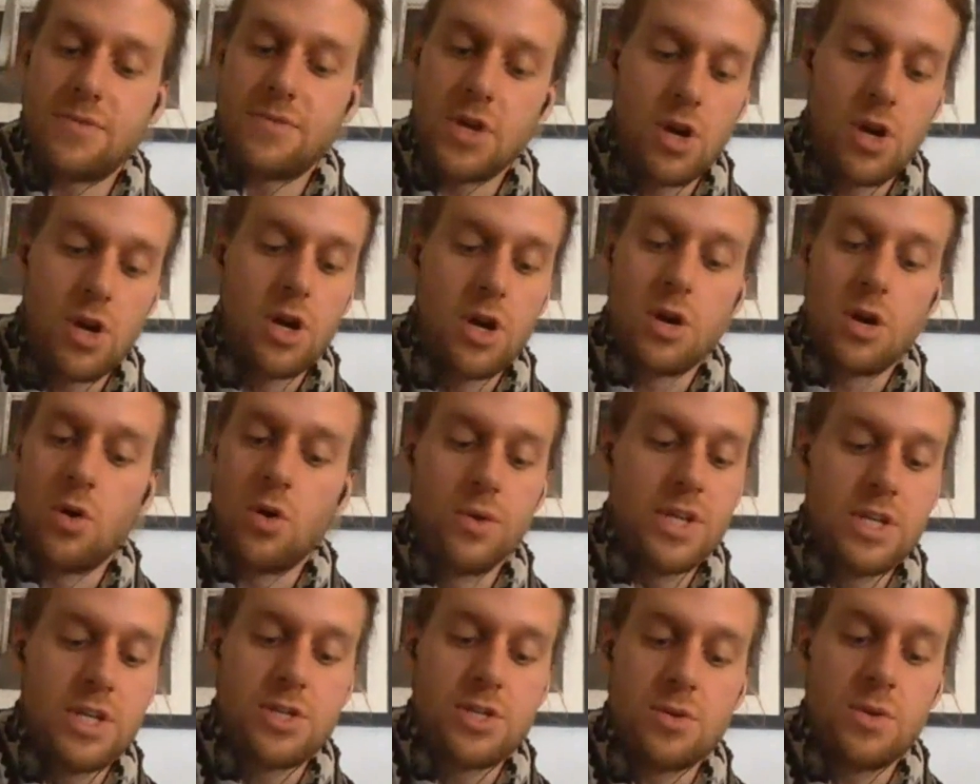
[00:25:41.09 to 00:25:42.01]
If
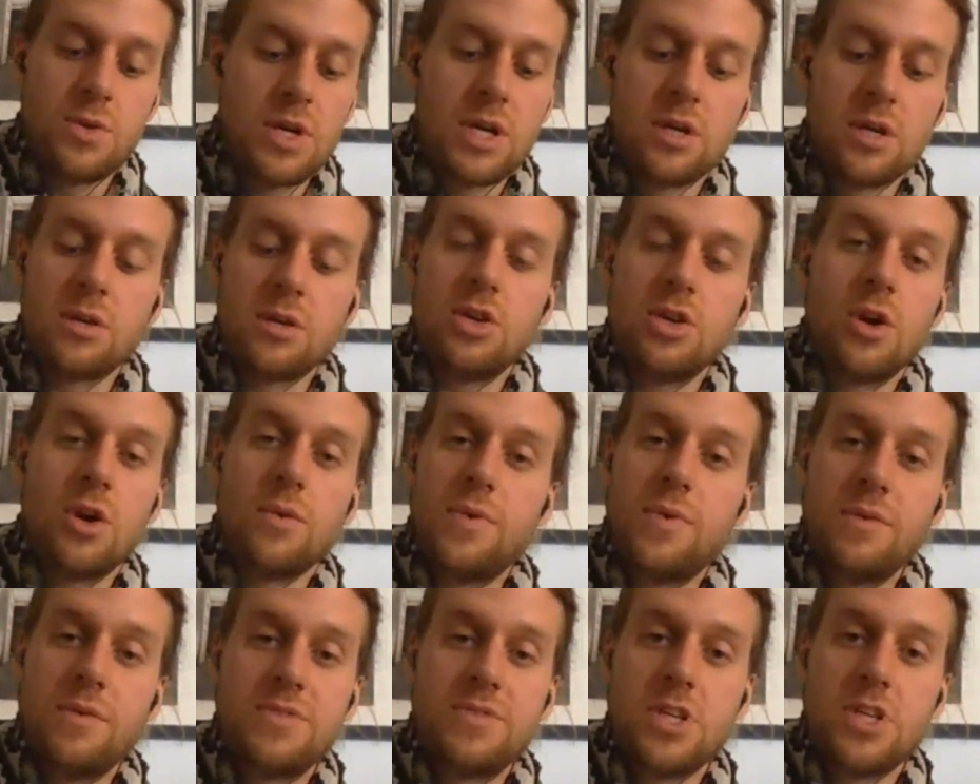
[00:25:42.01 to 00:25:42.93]
they're only doing
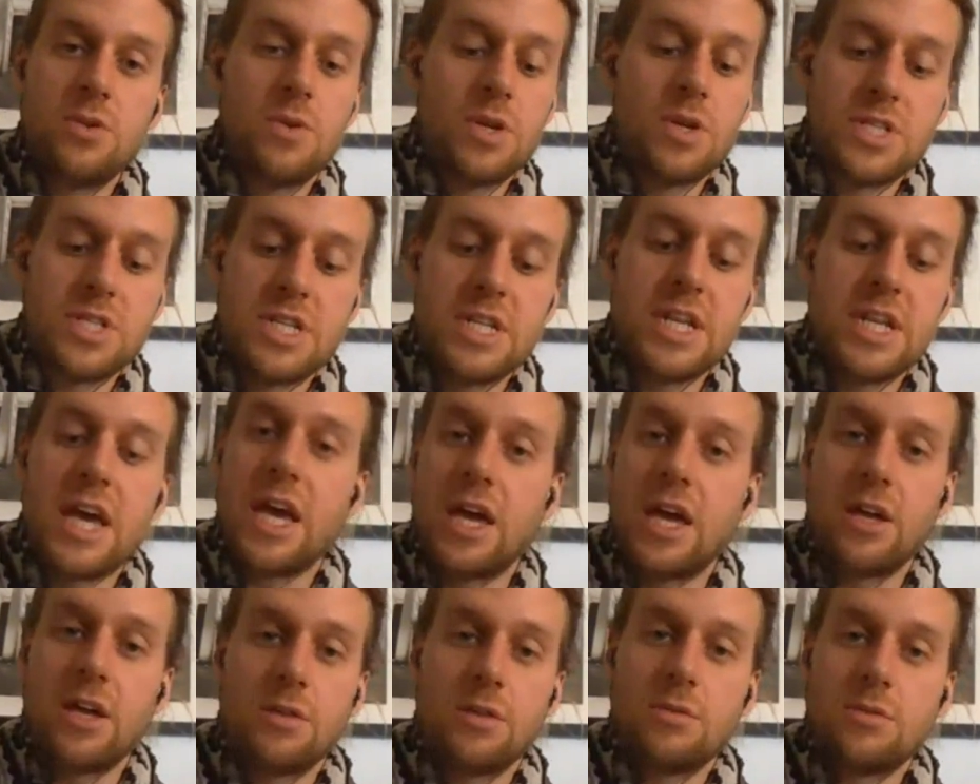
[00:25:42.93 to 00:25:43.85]
15 units a
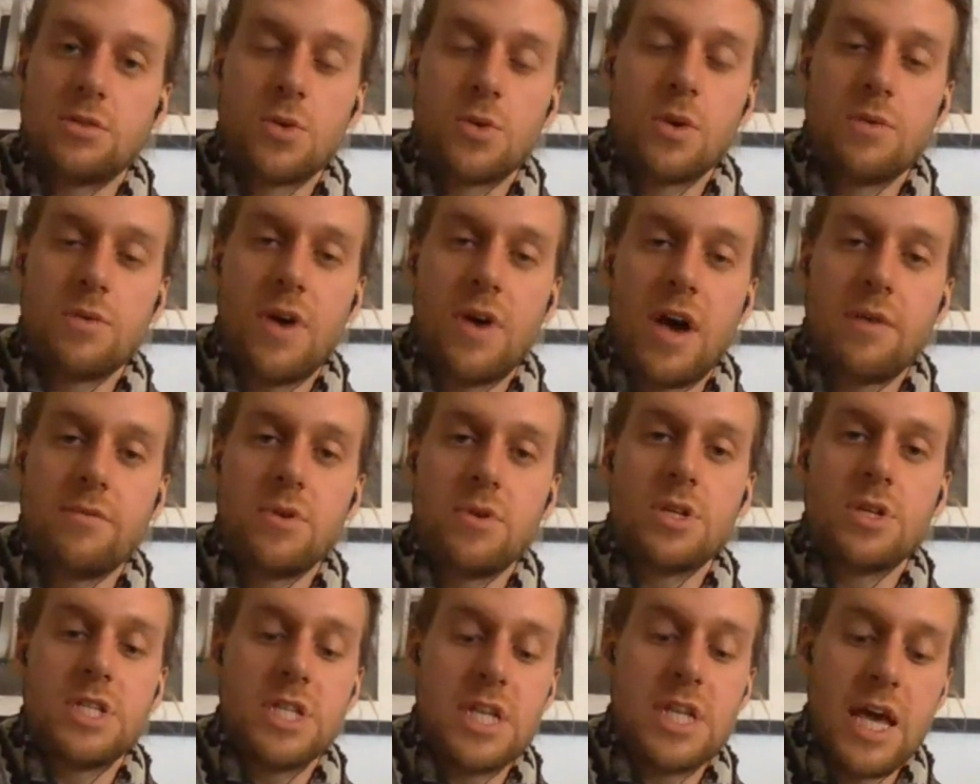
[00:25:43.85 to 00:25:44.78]
day, 25
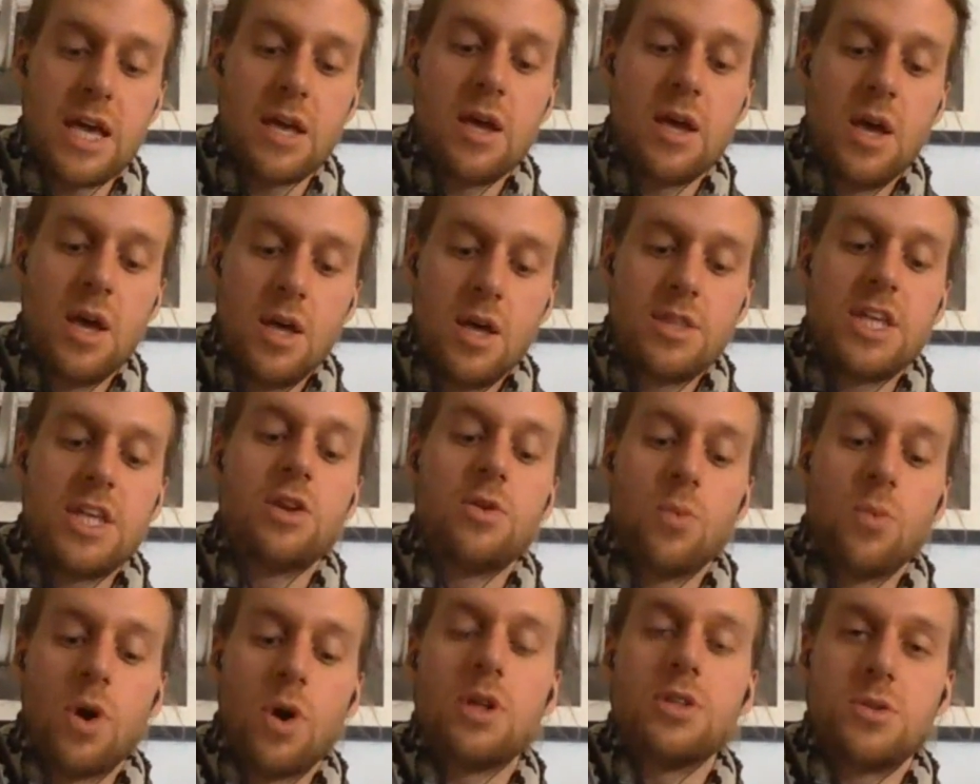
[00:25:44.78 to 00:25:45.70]
units a day, then you
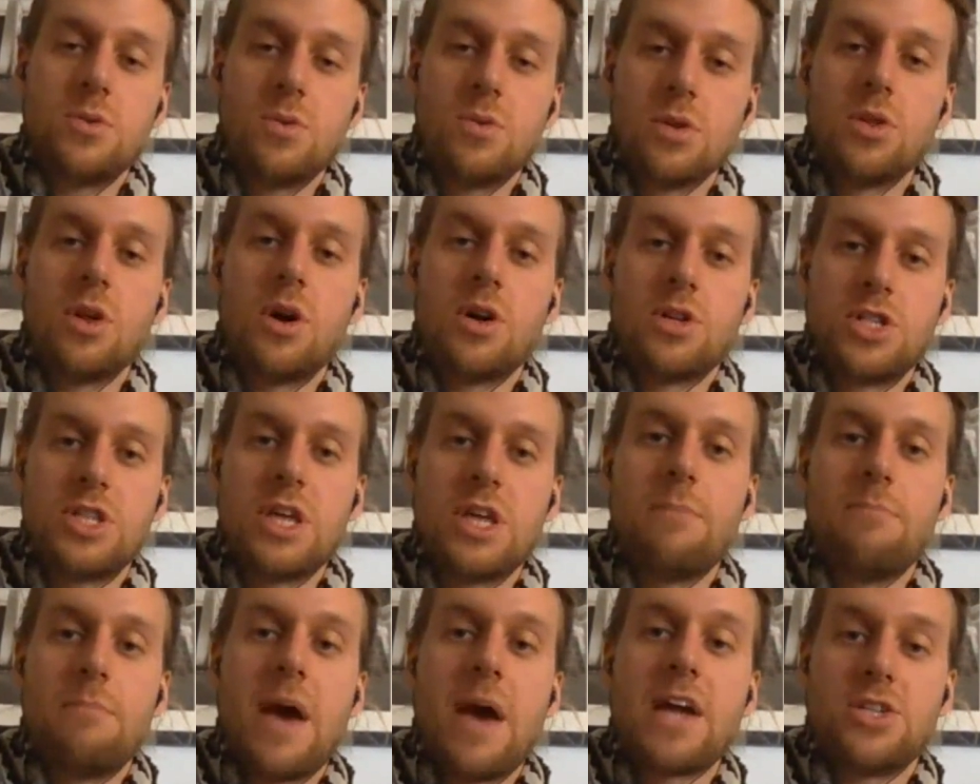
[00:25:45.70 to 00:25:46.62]
want to do a launch
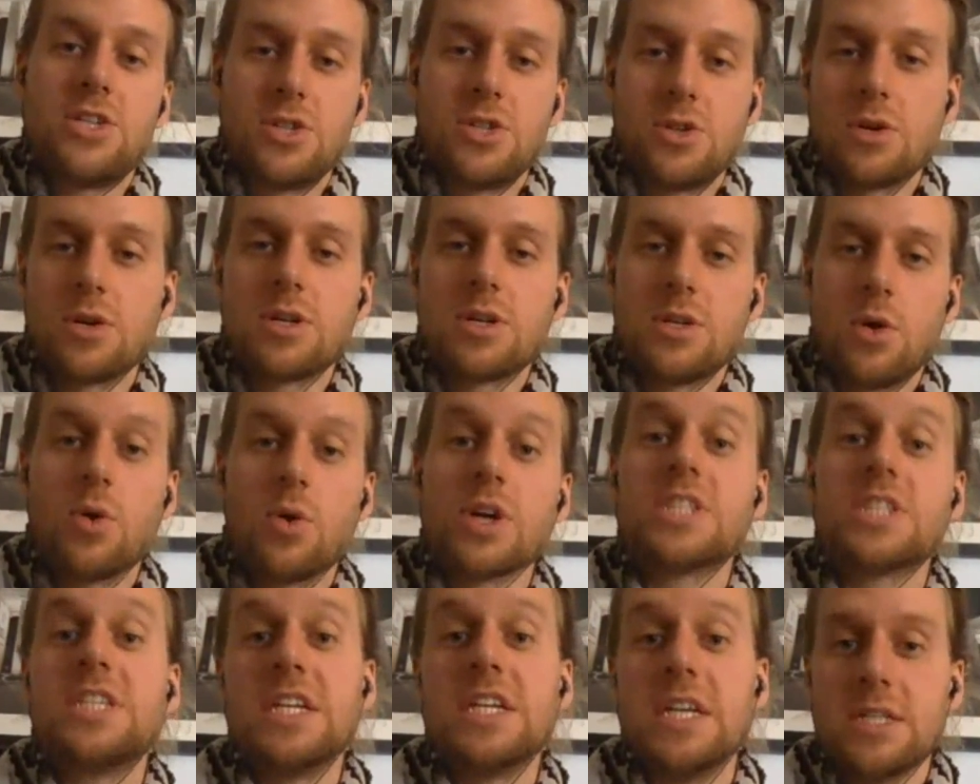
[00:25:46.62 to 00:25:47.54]
that matches or
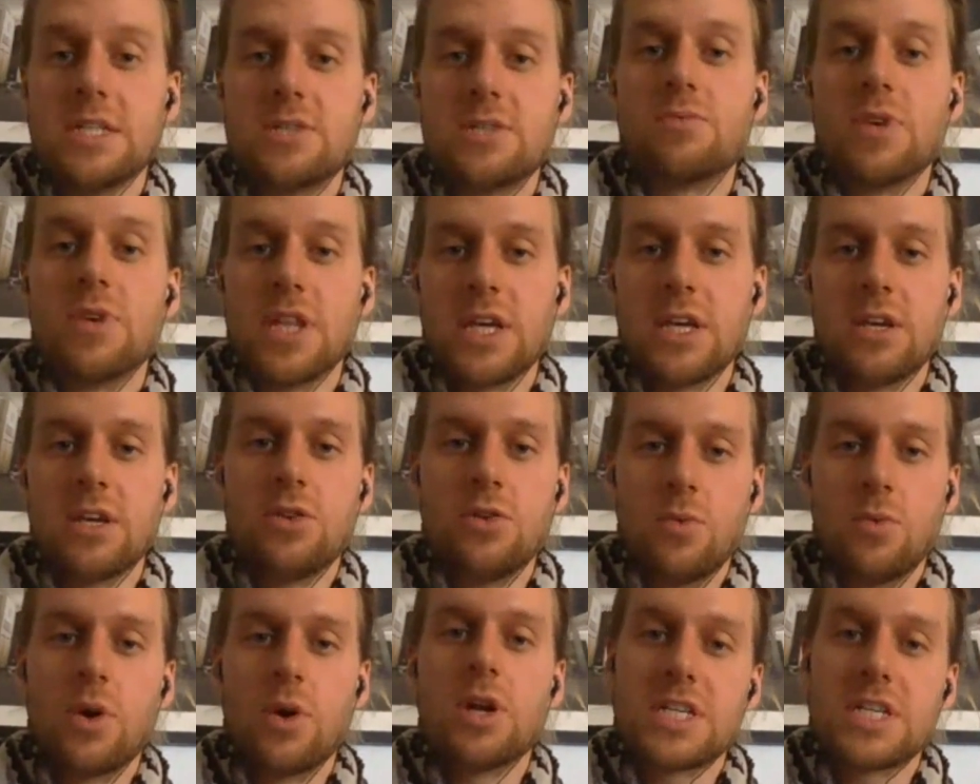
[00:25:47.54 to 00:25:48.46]
exceeds, really. You
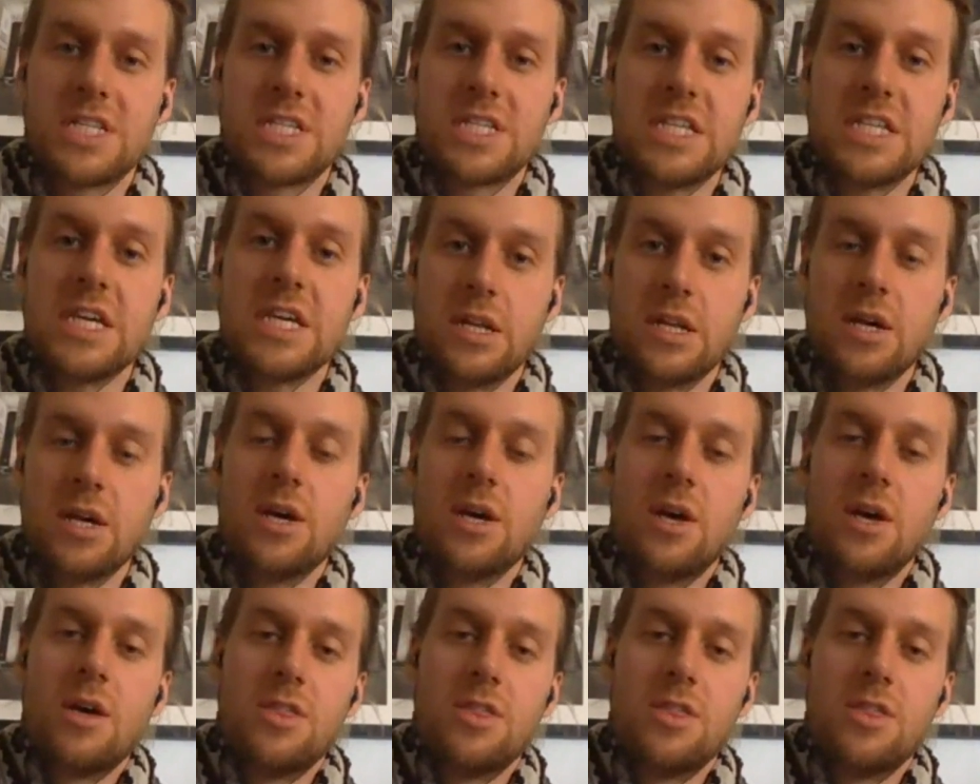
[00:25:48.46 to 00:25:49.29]
want to exceed